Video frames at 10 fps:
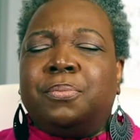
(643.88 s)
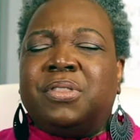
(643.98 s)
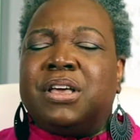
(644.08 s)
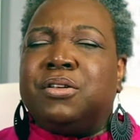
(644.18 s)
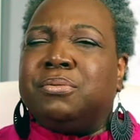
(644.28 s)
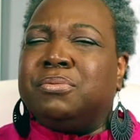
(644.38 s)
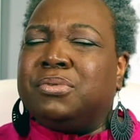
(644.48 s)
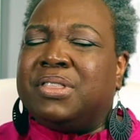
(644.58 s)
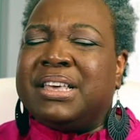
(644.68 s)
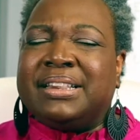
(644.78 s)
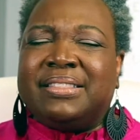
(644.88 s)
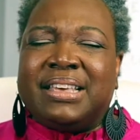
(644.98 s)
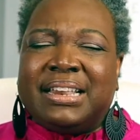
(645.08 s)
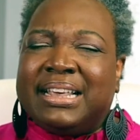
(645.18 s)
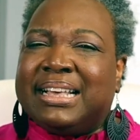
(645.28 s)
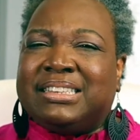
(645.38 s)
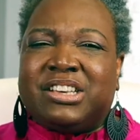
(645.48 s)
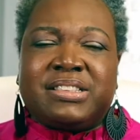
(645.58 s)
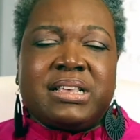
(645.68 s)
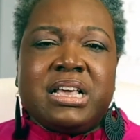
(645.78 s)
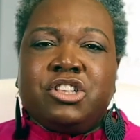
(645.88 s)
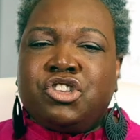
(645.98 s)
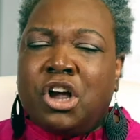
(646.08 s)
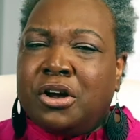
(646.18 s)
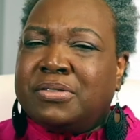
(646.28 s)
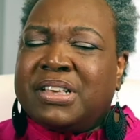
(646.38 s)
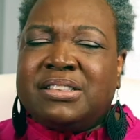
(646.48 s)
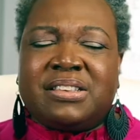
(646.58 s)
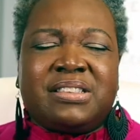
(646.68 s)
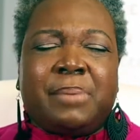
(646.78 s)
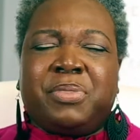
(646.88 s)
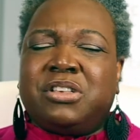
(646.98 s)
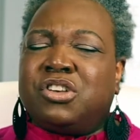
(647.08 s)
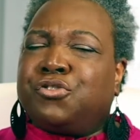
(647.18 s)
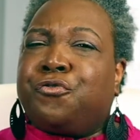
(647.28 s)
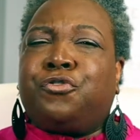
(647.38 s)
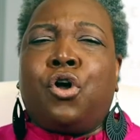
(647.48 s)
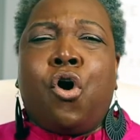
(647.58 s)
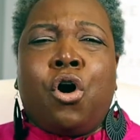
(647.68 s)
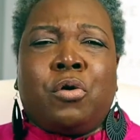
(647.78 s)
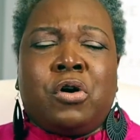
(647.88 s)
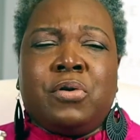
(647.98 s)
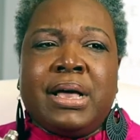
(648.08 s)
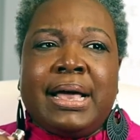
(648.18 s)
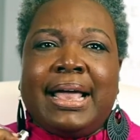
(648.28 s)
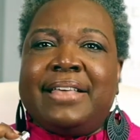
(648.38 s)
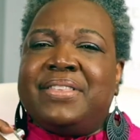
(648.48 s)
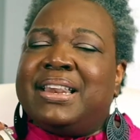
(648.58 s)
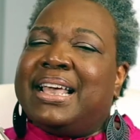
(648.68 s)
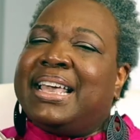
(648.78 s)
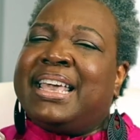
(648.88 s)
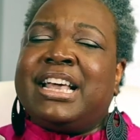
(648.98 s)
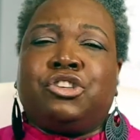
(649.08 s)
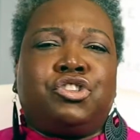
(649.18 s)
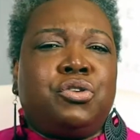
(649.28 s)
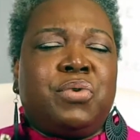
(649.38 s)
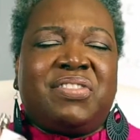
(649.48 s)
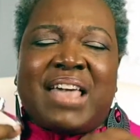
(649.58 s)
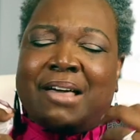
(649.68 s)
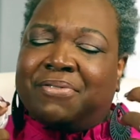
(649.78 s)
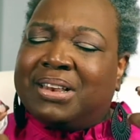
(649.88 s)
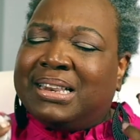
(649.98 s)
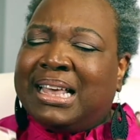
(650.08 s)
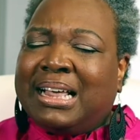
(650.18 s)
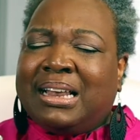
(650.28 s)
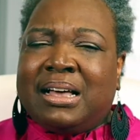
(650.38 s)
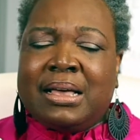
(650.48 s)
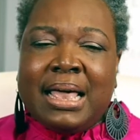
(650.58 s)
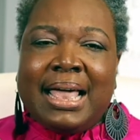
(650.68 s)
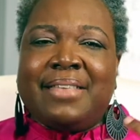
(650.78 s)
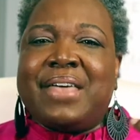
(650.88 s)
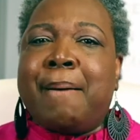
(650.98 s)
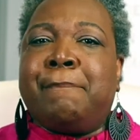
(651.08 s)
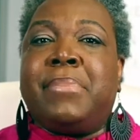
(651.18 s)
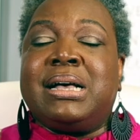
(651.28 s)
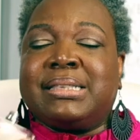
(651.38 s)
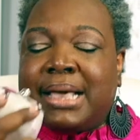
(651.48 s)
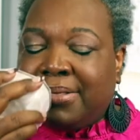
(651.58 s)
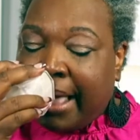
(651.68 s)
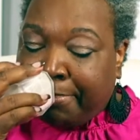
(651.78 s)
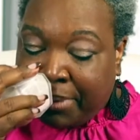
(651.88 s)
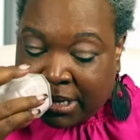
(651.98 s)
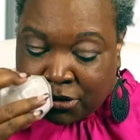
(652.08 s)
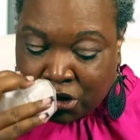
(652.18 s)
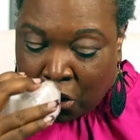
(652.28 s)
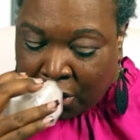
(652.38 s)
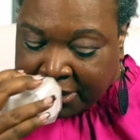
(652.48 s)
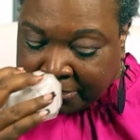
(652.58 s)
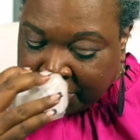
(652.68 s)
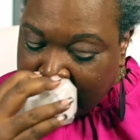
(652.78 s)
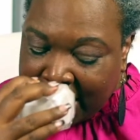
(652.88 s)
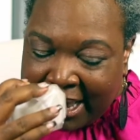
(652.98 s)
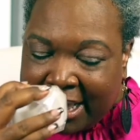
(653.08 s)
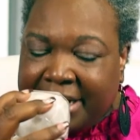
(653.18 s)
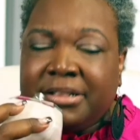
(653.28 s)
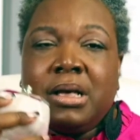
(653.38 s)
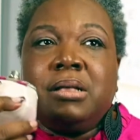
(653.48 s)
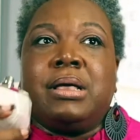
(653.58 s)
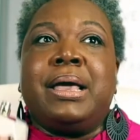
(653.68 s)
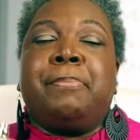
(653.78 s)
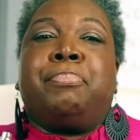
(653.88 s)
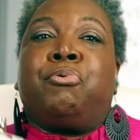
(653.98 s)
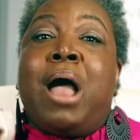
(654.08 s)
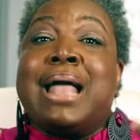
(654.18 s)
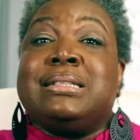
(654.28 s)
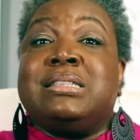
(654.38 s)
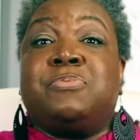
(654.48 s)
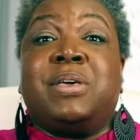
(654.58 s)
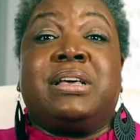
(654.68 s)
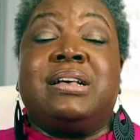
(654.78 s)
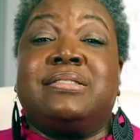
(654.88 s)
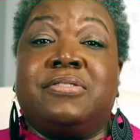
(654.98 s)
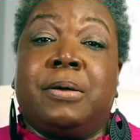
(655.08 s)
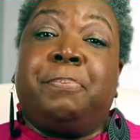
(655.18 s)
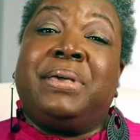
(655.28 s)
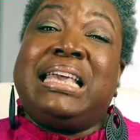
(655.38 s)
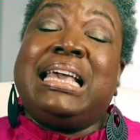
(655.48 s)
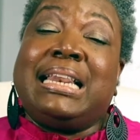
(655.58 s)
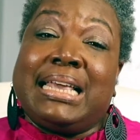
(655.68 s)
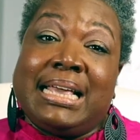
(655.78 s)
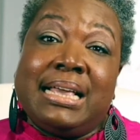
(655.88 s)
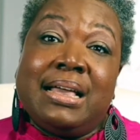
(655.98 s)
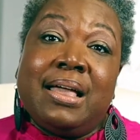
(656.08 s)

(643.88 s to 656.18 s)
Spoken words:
then it just turns into something just floral, and then it hits you with that vanilla and that musk and that benzoin, and it brightens because of the peony